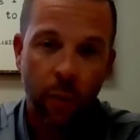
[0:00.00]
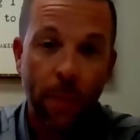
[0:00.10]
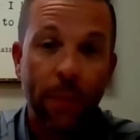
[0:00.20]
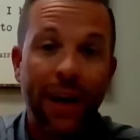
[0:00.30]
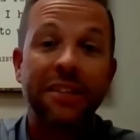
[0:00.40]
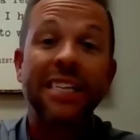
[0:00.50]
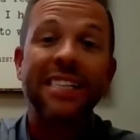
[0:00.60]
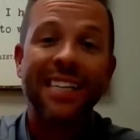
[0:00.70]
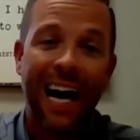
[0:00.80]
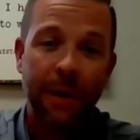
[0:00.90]
We place an
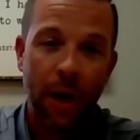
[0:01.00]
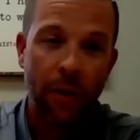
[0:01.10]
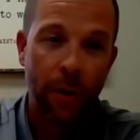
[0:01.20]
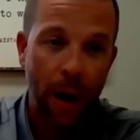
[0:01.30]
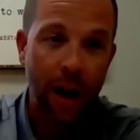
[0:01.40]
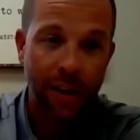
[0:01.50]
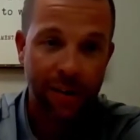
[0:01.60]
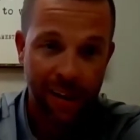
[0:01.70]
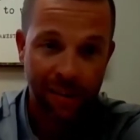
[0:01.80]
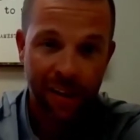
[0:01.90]
assignment on the
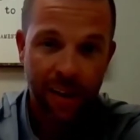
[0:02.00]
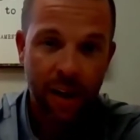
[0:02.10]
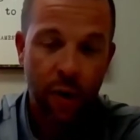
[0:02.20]
policies,